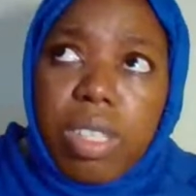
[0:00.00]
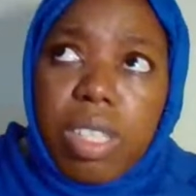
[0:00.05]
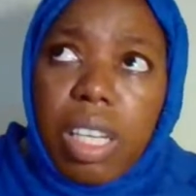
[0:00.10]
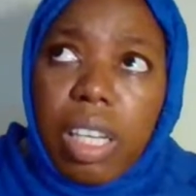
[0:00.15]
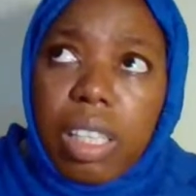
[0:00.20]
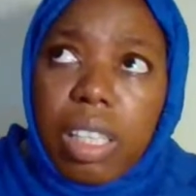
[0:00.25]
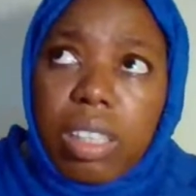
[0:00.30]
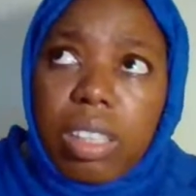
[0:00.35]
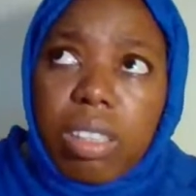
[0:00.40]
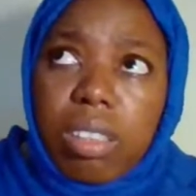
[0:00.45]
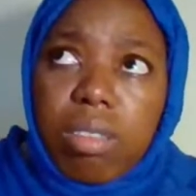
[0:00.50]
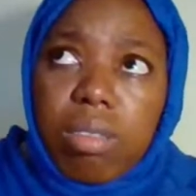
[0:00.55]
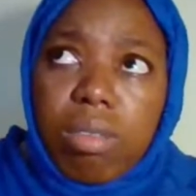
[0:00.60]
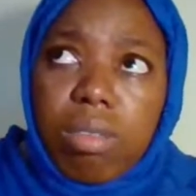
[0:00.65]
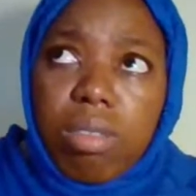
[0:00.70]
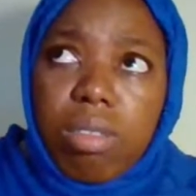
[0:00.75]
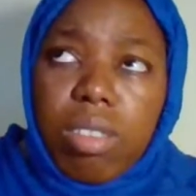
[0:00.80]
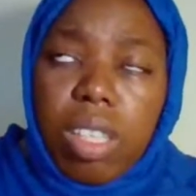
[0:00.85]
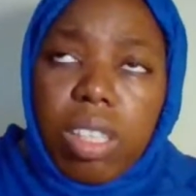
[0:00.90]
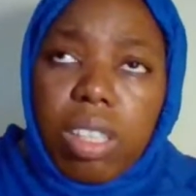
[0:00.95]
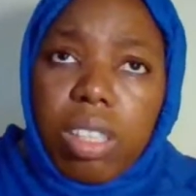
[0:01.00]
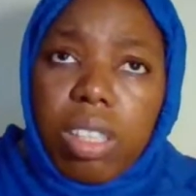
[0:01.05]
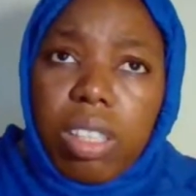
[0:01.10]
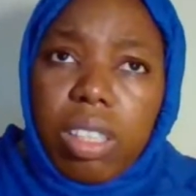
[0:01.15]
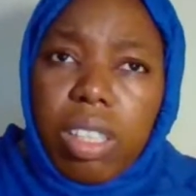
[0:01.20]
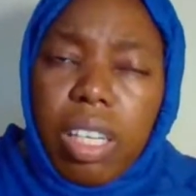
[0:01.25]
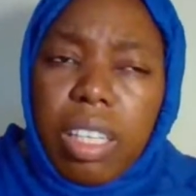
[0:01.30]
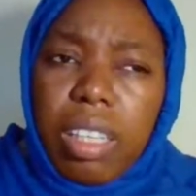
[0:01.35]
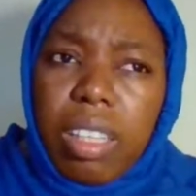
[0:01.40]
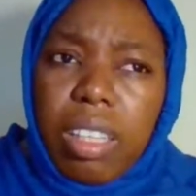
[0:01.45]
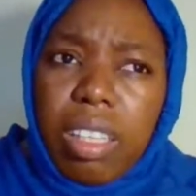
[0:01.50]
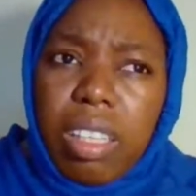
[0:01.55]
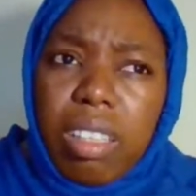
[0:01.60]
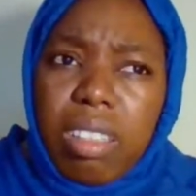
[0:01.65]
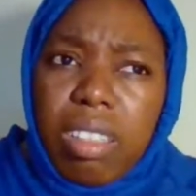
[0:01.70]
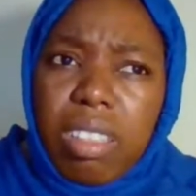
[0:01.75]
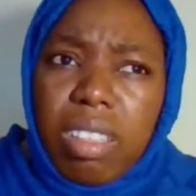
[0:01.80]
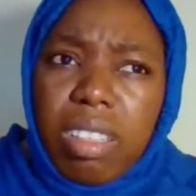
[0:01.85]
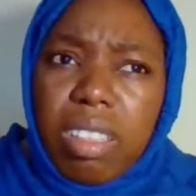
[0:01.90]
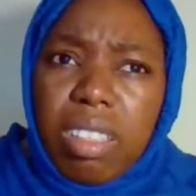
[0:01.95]
that I
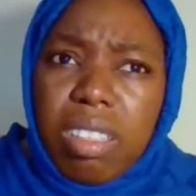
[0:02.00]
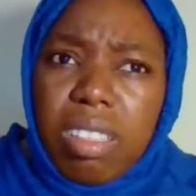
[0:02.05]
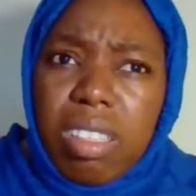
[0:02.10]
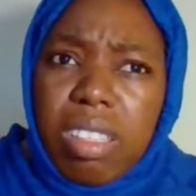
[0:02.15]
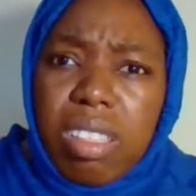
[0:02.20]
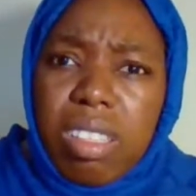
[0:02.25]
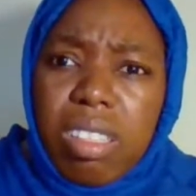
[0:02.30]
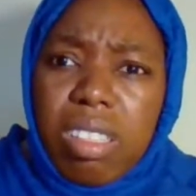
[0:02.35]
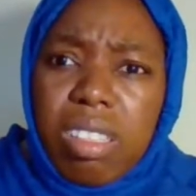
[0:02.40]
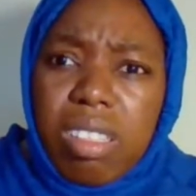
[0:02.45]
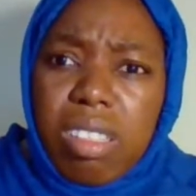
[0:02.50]
think is it